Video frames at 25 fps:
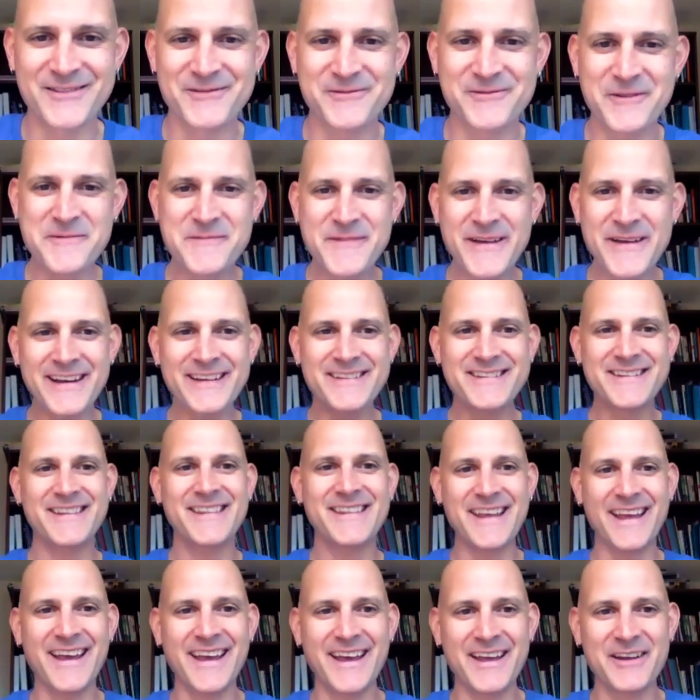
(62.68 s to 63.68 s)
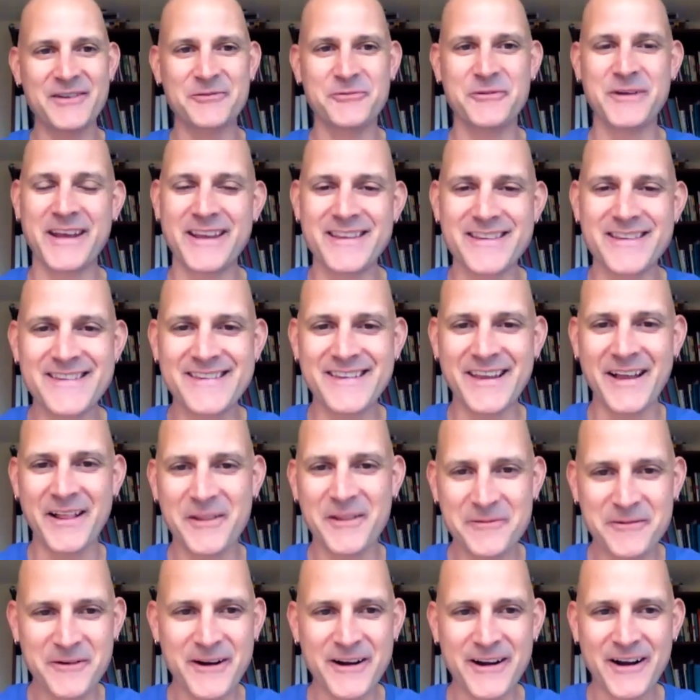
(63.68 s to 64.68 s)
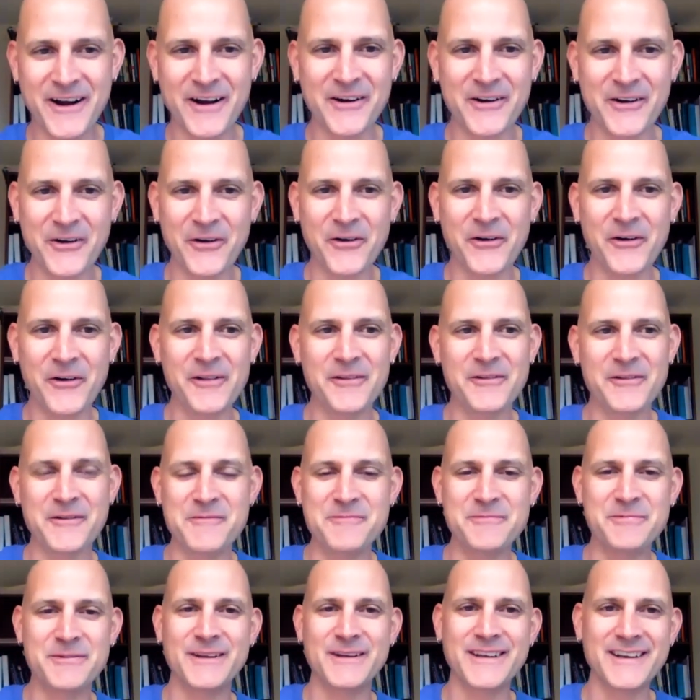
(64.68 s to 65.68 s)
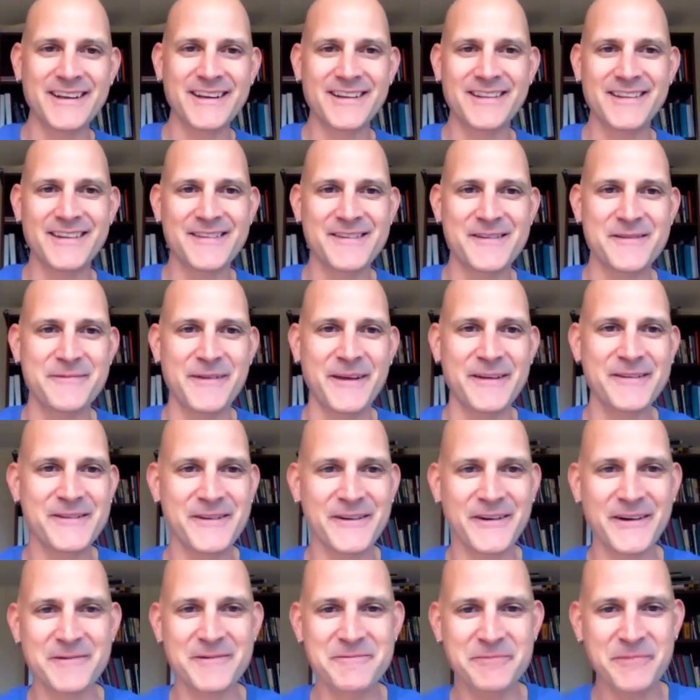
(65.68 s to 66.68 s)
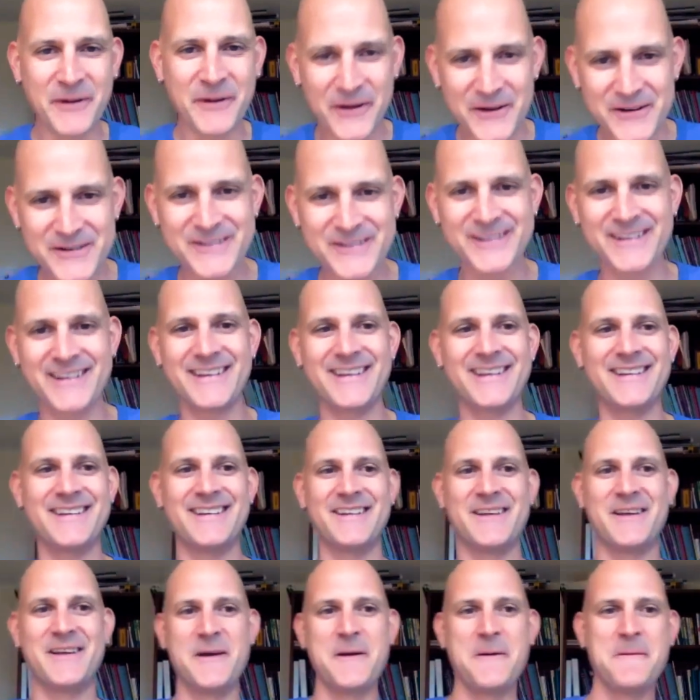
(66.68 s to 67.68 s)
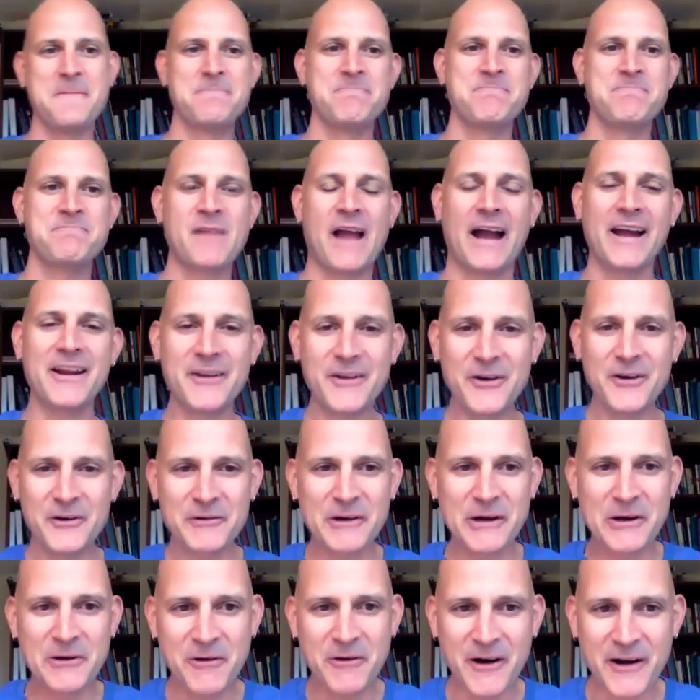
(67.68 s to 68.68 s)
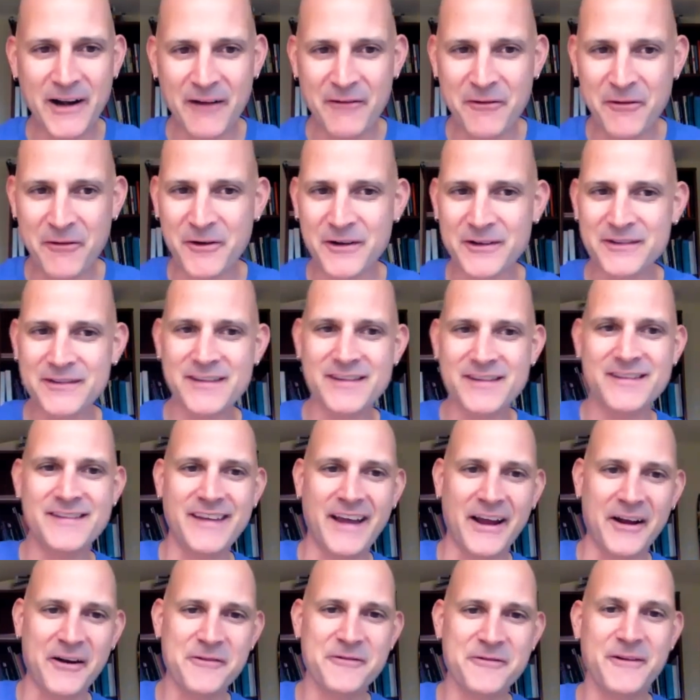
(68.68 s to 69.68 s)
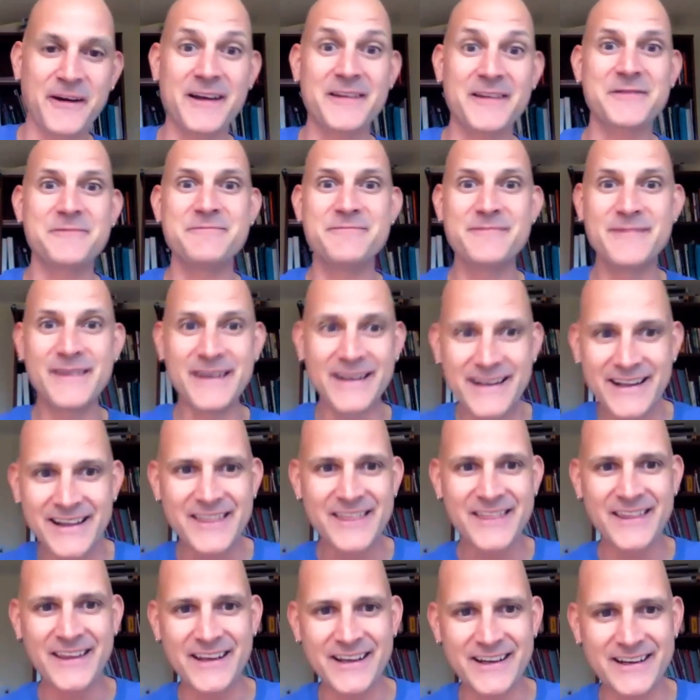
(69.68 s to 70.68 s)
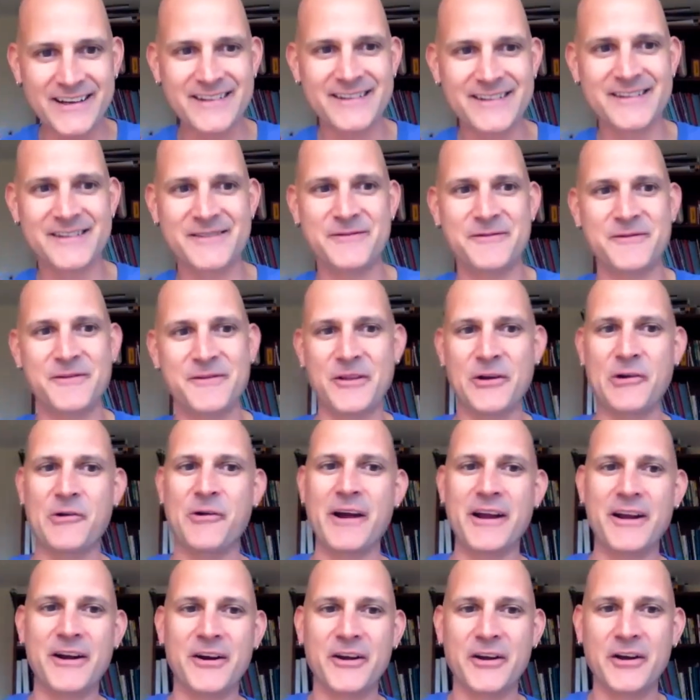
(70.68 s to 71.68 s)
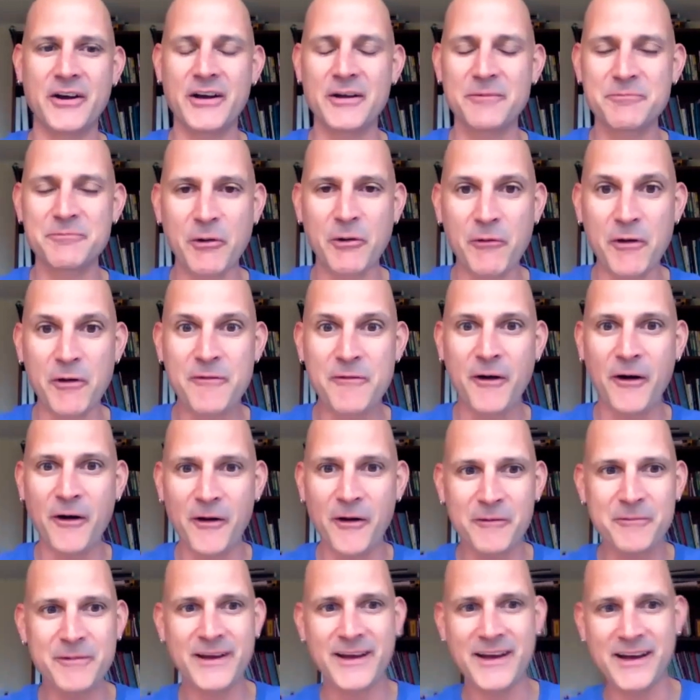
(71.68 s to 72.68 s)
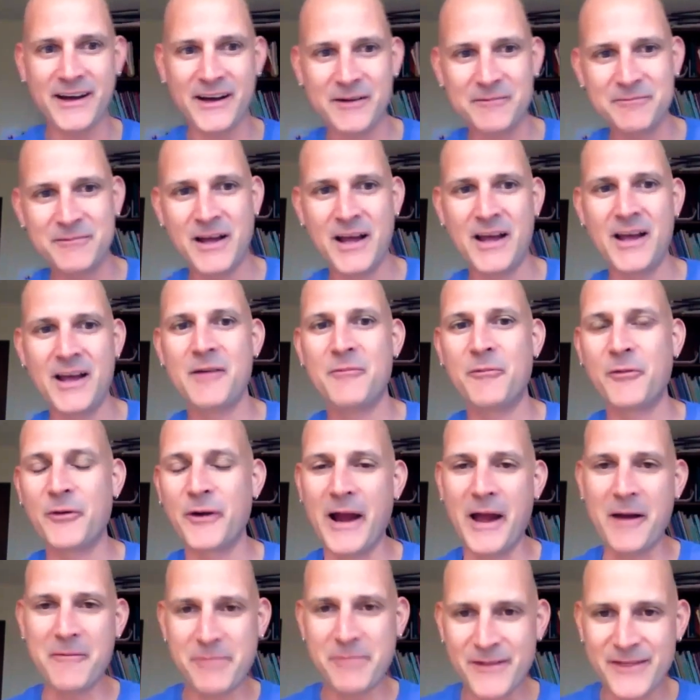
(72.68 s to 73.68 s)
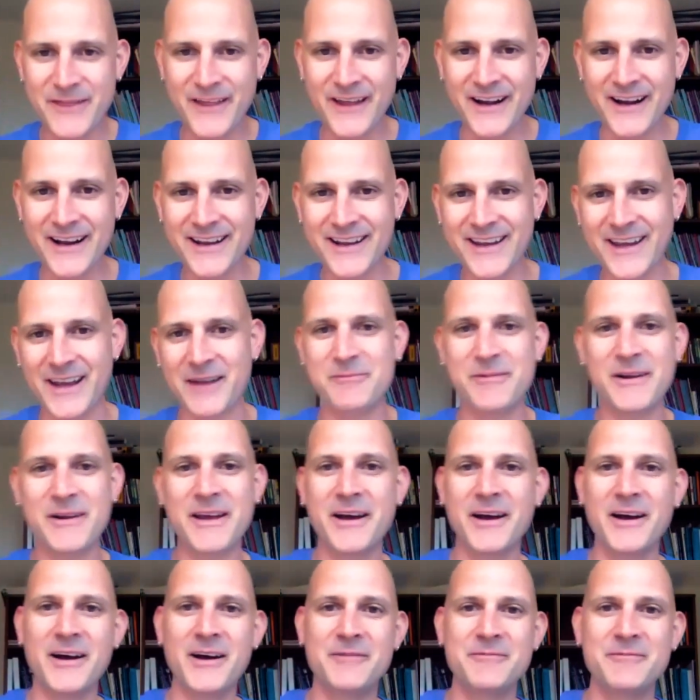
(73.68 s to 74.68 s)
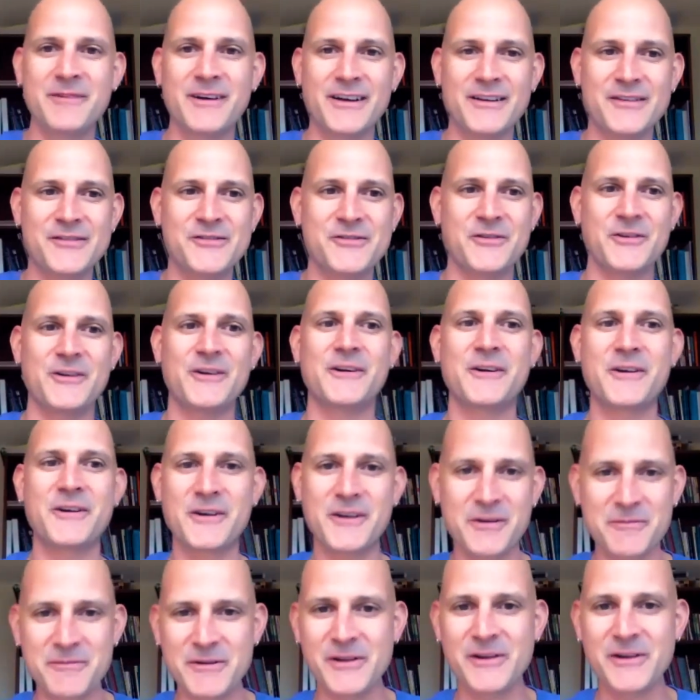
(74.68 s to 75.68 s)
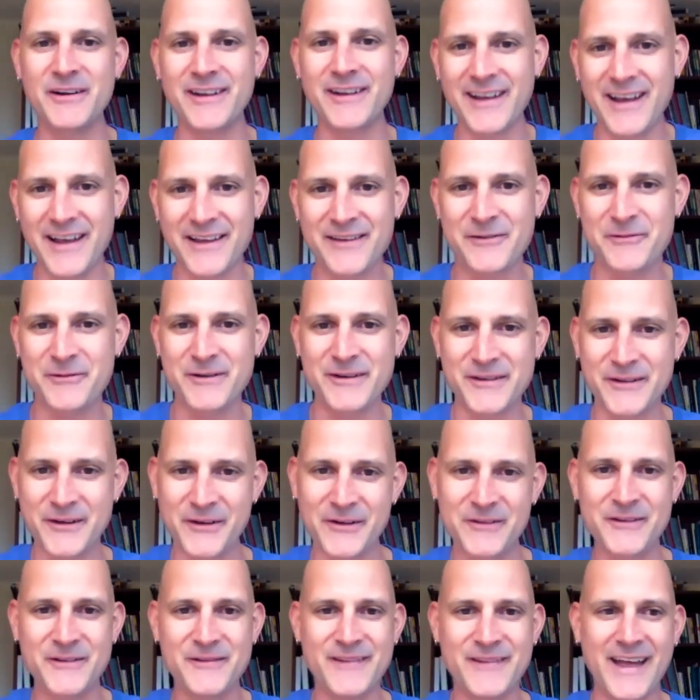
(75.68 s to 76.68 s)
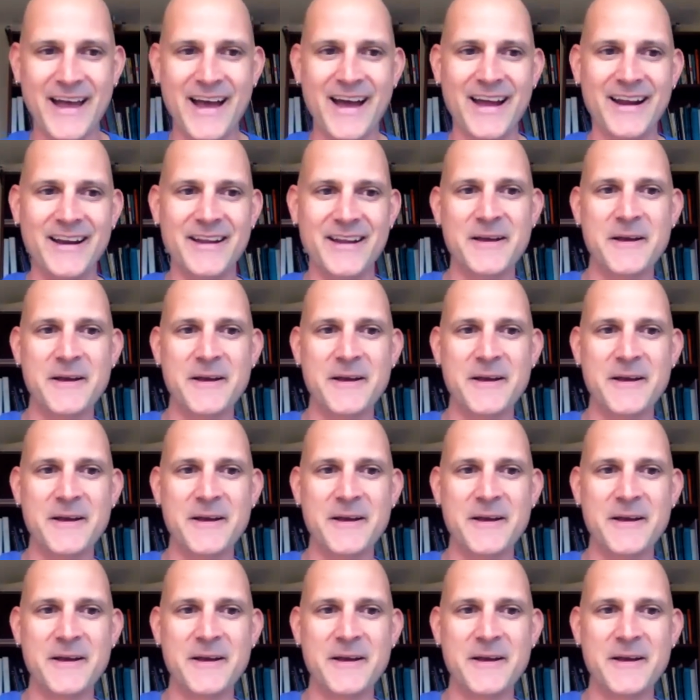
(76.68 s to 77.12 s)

We made it to the end. We can celebrate our goal of completing the semester in person. I know it required everyone to sacrifice many things for the greater good, but we've all become more empathetic and become a stronger community as a result of that.